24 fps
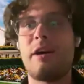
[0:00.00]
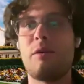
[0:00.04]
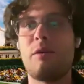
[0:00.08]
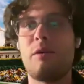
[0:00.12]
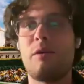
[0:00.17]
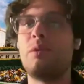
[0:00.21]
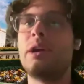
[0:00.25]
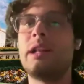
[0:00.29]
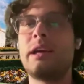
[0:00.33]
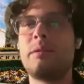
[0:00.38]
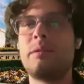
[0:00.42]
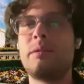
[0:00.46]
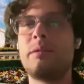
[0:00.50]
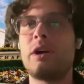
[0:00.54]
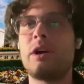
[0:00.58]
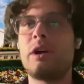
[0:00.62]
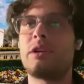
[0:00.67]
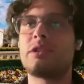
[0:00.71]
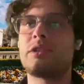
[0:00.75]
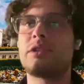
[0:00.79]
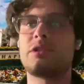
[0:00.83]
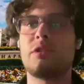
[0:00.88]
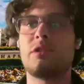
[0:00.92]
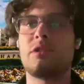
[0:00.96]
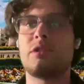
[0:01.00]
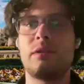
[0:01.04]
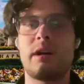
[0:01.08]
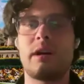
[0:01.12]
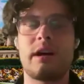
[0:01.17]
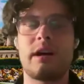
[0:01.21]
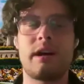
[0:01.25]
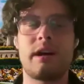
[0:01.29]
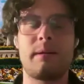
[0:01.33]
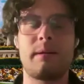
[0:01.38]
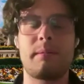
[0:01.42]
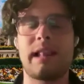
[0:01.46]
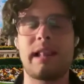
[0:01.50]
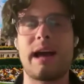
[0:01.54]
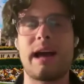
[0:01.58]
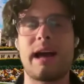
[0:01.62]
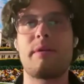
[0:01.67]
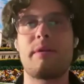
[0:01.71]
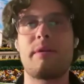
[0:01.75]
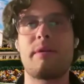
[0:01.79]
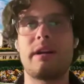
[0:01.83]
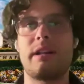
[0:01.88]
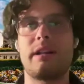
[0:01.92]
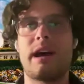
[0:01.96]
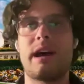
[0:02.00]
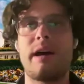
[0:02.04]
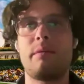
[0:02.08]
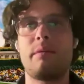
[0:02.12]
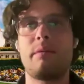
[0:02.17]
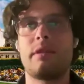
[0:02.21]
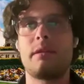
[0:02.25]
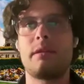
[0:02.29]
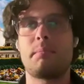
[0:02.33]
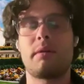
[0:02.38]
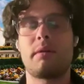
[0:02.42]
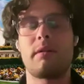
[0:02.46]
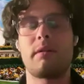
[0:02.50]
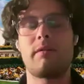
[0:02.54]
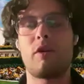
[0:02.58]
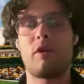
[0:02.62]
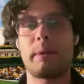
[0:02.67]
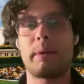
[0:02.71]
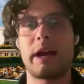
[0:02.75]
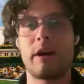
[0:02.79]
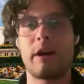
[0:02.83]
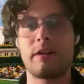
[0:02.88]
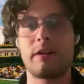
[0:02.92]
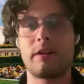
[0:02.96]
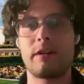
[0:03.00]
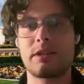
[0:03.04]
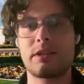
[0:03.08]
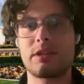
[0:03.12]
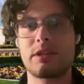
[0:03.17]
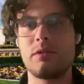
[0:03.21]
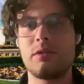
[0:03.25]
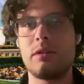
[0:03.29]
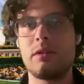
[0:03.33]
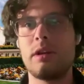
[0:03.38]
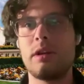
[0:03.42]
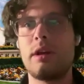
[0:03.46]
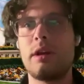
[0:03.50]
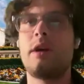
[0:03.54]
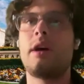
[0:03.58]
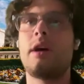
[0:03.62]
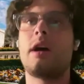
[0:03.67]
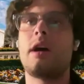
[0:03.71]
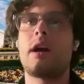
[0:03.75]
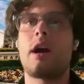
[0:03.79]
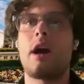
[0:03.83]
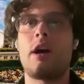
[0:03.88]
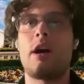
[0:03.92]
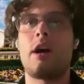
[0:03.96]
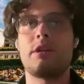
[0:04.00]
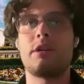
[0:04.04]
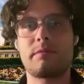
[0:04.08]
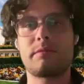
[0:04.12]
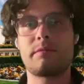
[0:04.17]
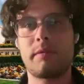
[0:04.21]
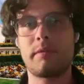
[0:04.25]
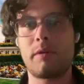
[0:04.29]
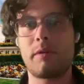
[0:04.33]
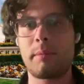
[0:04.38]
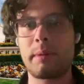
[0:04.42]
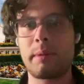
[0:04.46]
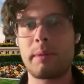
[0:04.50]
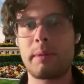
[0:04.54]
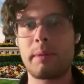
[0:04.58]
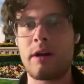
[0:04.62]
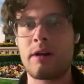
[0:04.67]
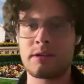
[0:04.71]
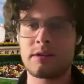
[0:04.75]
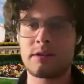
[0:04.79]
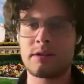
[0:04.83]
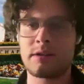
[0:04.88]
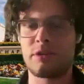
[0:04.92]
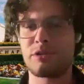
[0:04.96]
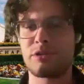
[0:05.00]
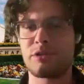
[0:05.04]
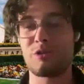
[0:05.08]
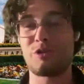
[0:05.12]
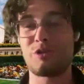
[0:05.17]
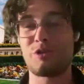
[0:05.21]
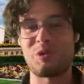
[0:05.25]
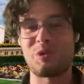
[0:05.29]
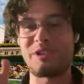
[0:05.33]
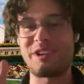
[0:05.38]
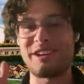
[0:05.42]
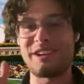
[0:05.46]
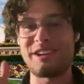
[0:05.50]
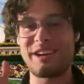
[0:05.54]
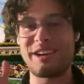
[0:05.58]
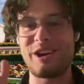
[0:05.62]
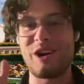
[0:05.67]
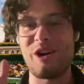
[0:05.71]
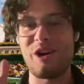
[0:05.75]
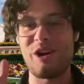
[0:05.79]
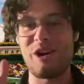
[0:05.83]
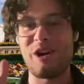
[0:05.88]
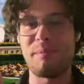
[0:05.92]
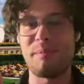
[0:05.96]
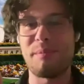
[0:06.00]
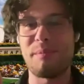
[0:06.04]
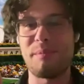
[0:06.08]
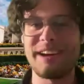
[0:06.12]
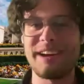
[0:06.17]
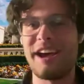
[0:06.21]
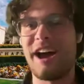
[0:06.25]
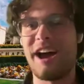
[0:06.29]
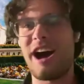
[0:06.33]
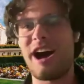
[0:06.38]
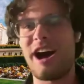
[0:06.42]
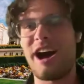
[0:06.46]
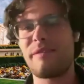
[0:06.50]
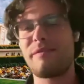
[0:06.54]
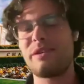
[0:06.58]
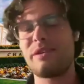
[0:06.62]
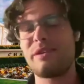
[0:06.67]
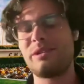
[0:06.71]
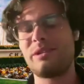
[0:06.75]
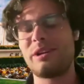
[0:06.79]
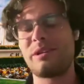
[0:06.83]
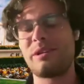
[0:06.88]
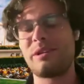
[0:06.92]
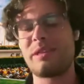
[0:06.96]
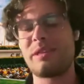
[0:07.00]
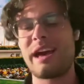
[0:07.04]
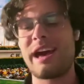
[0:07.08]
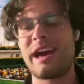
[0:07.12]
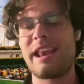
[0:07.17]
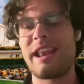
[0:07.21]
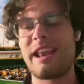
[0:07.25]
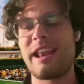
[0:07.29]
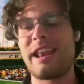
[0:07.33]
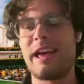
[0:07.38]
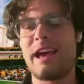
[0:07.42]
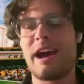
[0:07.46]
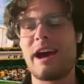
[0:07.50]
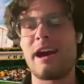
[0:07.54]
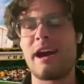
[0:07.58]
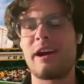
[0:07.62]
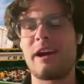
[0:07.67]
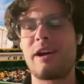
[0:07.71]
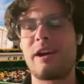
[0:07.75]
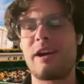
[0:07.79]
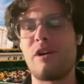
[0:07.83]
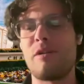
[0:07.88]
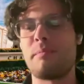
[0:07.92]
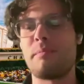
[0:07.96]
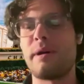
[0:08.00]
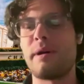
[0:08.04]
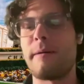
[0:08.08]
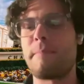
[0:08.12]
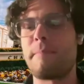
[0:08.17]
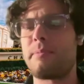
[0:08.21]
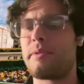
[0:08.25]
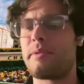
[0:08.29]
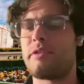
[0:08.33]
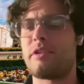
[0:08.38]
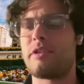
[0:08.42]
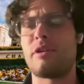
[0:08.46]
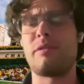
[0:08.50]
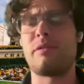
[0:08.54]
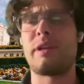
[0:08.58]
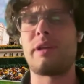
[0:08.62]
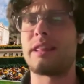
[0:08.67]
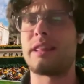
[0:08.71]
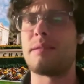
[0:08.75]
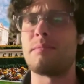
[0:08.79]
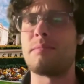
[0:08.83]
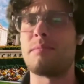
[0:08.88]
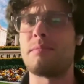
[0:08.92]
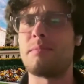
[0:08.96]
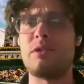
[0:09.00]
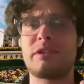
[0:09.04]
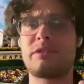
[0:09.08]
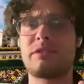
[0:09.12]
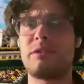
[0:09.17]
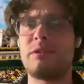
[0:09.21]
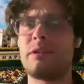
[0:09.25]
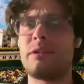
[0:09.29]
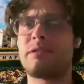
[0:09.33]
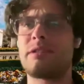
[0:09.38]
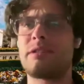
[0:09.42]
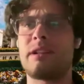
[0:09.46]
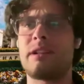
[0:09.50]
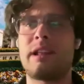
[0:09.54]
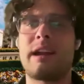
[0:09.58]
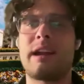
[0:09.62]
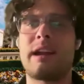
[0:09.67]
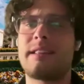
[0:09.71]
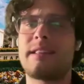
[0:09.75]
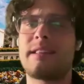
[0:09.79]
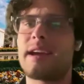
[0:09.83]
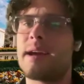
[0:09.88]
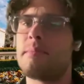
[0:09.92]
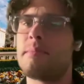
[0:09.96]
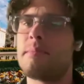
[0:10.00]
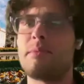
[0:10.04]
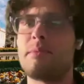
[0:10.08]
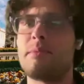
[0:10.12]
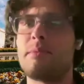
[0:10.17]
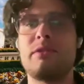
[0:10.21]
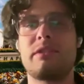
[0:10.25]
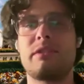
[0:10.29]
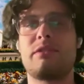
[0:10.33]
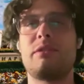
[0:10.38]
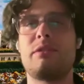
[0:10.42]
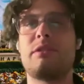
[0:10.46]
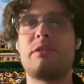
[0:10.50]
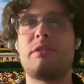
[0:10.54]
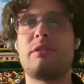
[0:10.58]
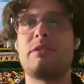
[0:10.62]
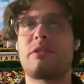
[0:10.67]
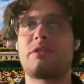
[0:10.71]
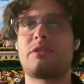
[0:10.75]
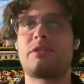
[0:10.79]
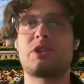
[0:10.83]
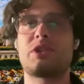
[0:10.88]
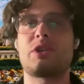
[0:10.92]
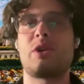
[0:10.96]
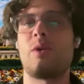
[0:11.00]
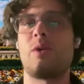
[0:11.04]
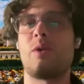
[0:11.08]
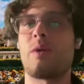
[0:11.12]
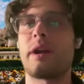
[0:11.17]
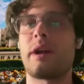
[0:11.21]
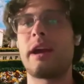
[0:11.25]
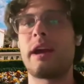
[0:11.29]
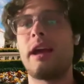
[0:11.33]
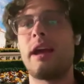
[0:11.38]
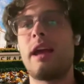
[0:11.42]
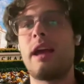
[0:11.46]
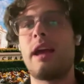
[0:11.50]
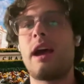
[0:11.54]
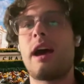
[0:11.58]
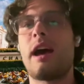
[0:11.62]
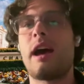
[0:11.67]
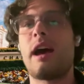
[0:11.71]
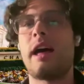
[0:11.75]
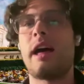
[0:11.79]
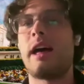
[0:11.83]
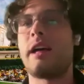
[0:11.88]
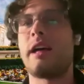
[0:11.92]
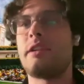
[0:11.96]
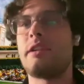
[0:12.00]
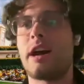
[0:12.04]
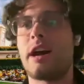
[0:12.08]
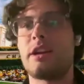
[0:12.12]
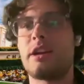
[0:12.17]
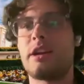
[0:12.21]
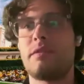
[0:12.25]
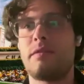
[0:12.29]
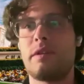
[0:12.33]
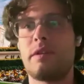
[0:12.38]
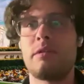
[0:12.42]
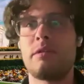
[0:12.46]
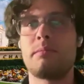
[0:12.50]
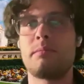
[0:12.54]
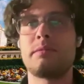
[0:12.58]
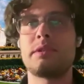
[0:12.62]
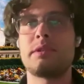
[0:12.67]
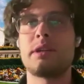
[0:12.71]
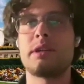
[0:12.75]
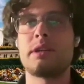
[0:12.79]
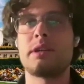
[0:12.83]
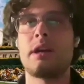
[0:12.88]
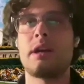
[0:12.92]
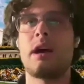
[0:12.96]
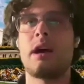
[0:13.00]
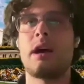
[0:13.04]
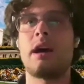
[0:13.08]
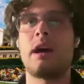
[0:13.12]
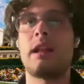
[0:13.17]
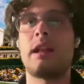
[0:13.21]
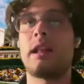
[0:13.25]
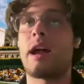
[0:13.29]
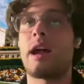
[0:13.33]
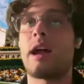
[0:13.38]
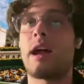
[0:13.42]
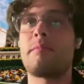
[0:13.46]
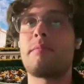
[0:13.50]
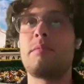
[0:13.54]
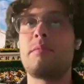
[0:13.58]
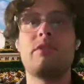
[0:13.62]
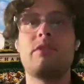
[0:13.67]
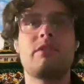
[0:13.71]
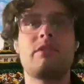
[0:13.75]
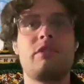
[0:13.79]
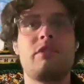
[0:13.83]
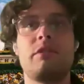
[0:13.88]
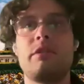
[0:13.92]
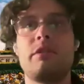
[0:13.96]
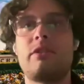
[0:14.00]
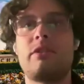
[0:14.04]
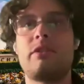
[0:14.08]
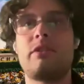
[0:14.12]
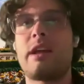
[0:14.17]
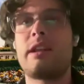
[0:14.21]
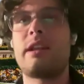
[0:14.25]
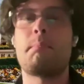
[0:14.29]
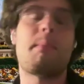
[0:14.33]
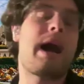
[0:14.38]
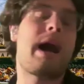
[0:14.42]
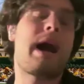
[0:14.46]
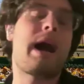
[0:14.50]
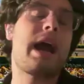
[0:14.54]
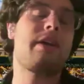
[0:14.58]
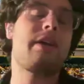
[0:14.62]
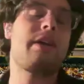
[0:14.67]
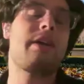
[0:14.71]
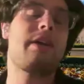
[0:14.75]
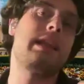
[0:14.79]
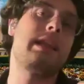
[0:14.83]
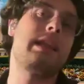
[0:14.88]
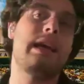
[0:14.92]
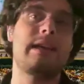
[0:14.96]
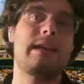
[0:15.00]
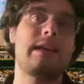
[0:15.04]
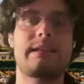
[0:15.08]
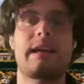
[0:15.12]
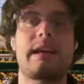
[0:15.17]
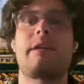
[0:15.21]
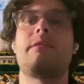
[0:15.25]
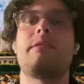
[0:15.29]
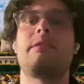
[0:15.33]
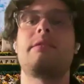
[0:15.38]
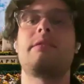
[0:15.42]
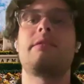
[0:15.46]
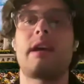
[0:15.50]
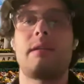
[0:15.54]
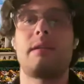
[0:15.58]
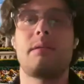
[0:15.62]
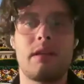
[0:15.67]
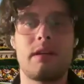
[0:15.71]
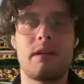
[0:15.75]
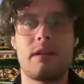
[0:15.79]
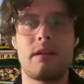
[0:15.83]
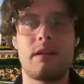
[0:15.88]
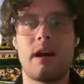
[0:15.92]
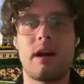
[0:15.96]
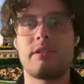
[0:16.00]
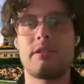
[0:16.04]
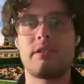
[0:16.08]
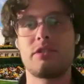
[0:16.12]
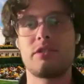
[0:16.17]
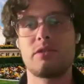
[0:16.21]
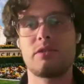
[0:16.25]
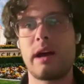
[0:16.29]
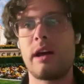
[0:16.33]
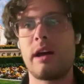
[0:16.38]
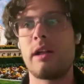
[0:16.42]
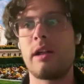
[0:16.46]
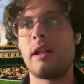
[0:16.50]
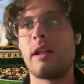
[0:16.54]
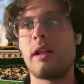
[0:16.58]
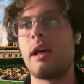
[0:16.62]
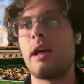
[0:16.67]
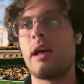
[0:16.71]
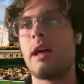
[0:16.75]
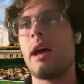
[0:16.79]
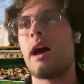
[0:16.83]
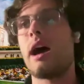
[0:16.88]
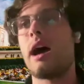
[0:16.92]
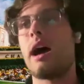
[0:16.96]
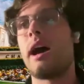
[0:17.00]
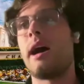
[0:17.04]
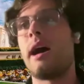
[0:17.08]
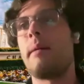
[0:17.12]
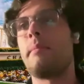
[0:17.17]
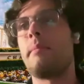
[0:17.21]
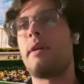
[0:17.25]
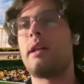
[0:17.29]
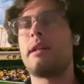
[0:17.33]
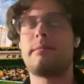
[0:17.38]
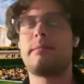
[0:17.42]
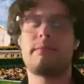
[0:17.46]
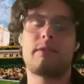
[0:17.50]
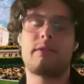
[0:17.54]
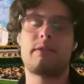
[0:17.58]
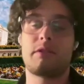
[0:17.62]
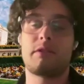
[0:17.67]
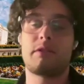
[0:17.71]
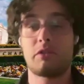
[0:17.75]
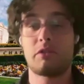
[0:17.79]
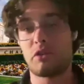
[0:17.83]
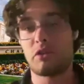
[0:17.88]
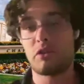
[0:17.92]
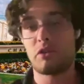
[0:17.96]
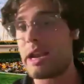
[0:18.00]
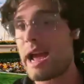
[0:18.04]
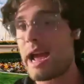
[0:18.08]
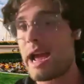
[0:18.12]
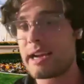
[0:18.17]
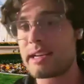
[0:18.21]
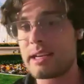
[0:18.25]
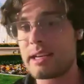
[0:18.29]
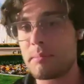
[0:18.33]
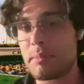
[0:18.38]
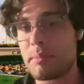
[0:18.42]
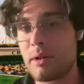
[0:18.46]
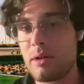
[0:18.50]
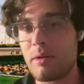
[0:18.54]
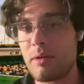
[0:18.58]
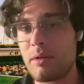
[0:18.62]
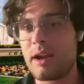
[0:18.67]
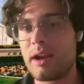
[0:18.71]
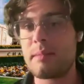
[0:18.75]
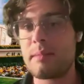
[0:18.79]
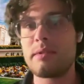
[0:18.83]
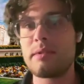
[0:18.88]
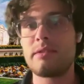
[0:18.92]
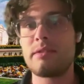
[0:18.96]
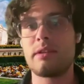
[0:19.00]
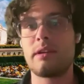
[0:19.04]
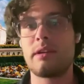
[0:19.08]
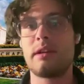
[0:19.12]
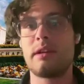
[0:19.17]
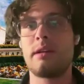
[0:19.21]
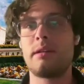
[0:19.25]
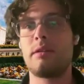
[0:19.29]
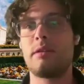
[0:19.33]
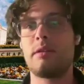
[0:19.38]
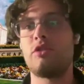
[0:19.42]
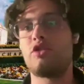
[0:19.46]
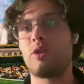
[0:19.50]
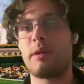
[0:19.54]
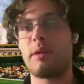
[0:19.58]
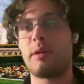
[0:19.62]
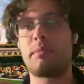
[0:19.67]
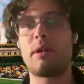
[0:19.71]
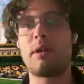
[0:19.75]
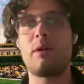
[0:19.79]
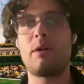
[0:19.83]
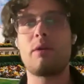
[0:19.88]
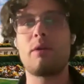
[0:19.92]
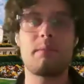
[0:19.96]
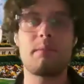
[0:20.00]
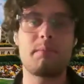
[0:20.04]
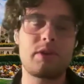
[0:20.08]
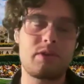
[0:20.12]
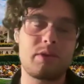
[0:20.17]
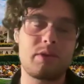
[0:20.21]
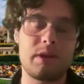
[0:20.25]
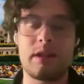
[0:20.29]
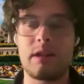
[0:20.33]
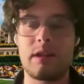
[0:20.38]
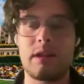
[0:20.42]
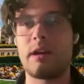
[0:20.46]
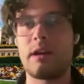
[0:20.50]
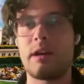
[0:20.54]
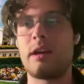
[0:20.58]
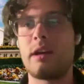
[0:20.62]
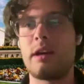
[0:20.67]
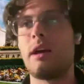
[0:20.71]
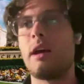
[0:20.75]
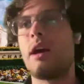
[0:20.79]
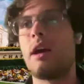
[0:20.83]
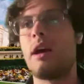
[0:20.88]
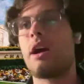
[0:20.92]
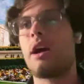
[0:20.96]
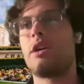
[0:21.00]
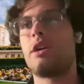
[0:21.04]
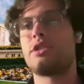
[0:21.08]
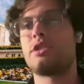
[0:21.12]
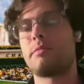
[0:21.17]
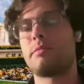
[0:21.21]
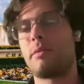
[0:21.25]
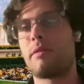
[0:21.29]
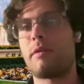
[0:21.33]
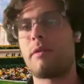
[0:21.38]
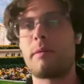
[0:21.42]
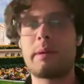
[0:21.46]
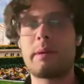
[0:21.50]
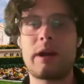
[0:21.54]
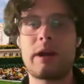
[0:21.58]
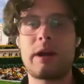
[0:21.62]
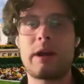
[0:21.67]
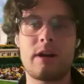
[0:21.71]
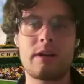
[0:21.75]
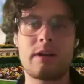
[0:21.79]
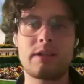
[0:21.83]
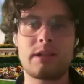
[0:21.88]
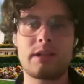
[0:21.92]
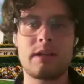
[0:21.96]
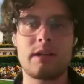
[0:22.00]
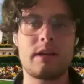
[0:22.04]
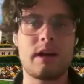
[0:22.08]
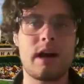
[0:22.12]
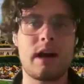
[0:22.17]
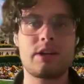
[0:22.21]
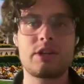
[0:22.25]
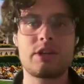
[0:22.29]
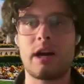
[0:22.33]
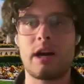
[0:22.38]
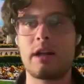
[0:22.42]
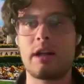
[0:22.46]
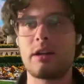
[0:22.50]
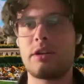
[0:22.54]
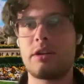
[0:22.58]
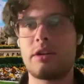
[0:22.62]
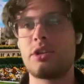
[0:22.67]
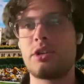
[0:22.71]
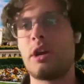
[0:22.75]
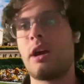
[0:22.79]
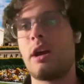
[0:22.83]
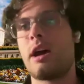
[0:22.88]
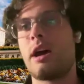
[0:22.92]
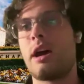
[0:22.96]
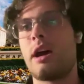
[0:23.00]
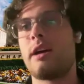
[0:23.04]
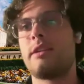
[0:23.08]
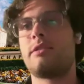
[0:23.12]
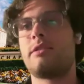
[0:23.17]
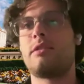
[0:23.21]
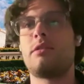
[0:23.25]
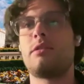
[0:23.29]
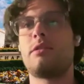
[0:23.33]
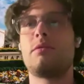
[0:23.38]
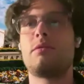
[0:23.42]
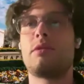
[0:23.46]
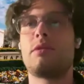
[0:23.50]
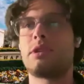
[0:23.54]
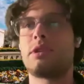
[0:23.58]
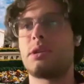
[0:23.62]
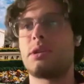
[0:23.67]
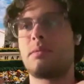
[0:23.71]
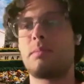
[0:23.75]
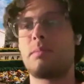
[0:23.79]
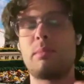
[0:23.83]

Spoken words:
We also collaborate a lot with the Performing Arts School, the College of Performing Arts, also shortened to COPA. Often you'll hear that, COPA. So like the music students, a lot of times music students are scoring Dodge films. A lot of music students end up minoring in like sound design within Dodge as well. The screen acting program is a joint program between the College of Performing Arts and Dodge College. So there's a